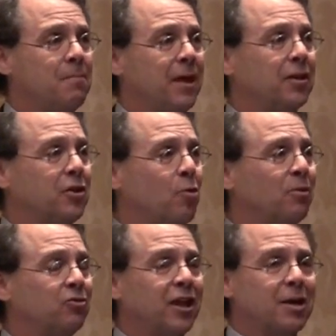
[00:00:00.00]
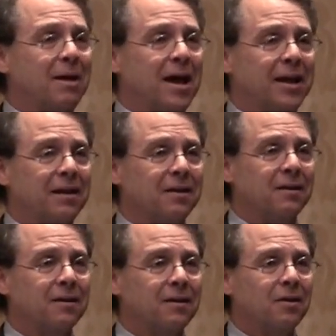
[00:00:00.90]
make no mistake about
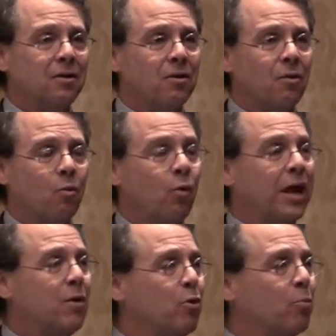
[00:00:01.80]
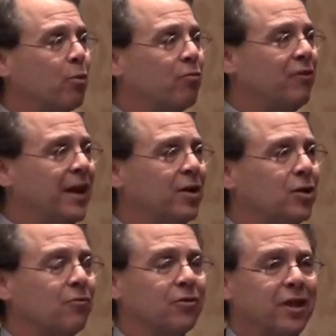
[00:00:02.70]
it, We will prevail
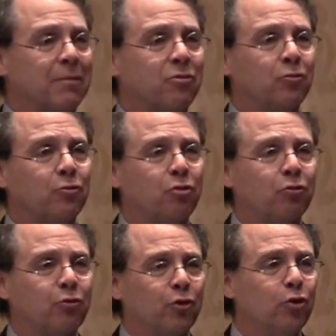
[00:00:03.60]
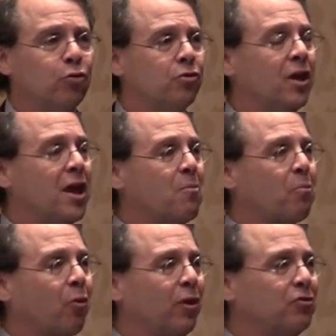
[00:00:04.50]
over them through
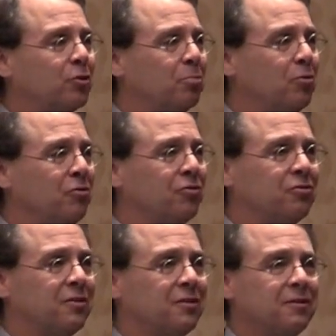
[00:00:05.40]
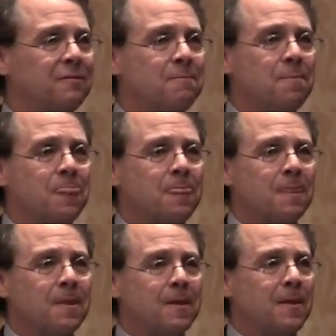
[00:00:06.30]
truth, principles,
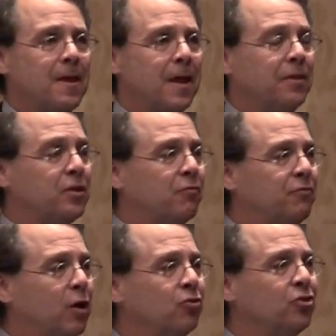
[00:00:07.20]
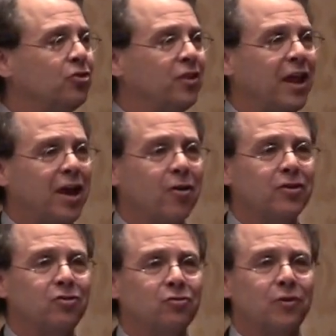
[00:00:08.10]
and the devotion to the
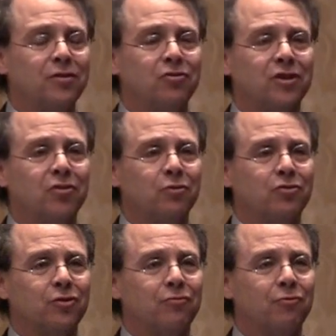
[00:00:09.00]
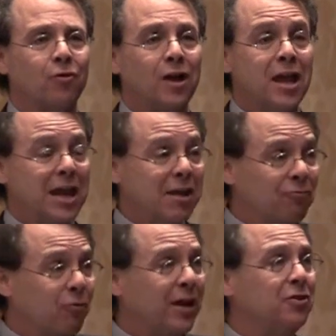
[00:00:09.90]
heritage of what this country stood for.
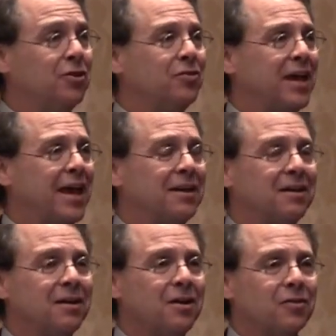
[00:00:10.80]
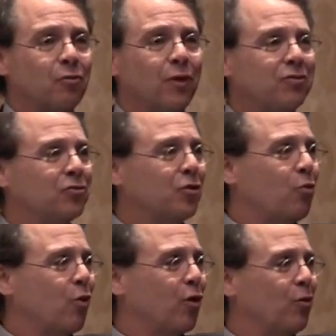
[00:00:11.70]
If we do that, the rest of the
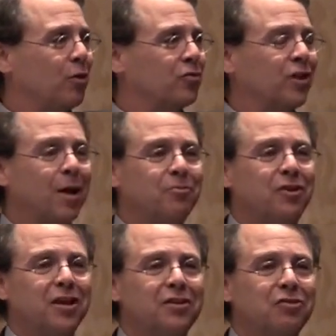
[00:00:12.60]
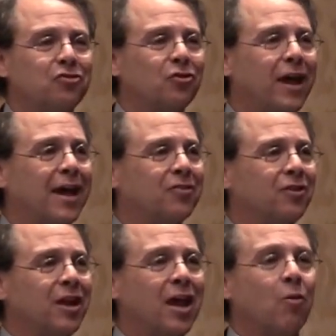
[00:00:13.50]
world will stop dead in its tracks
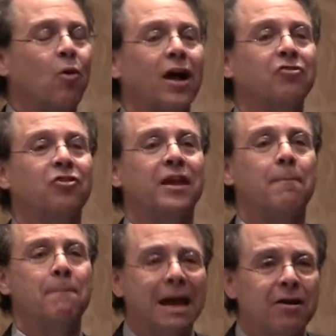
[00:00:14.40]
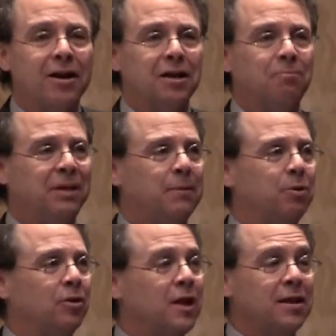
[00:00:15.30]
and watch the American
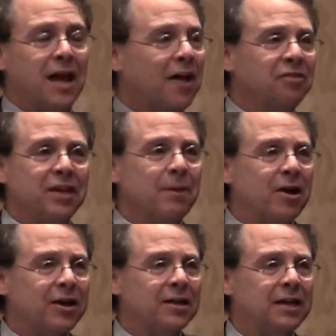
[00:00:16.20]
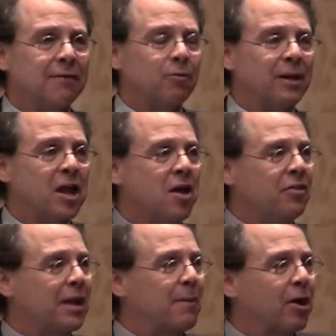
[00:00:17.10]
people, not the American
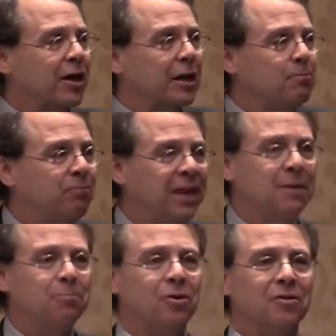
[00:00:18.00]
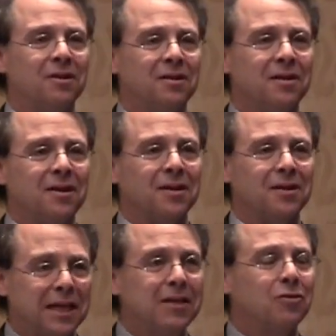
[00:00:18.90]
government, the American people,
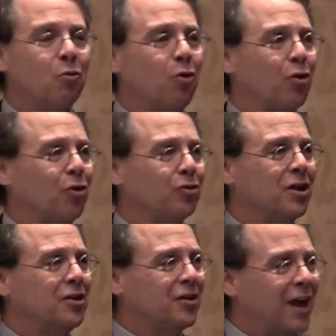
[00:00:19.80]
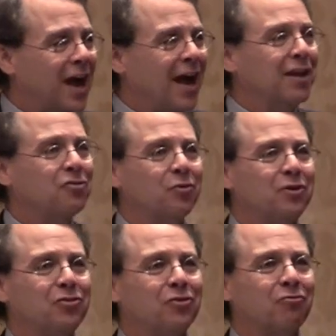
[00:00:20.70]
lead the world to the highest
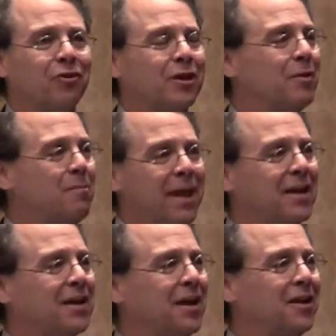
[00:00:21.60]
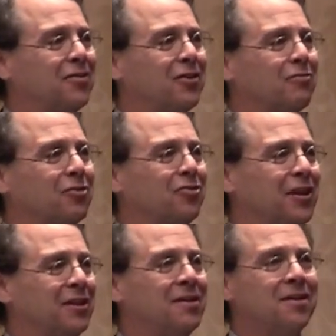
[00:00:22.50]
reaches of freedom that mankind has ever
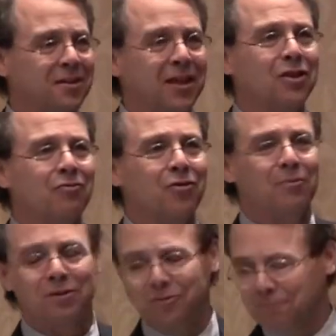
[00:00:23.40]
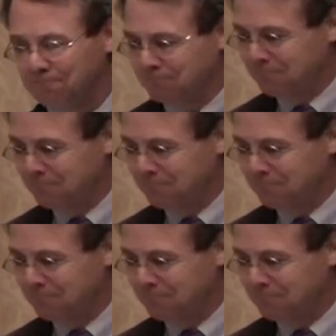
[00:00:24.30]
seen. Thank you very much.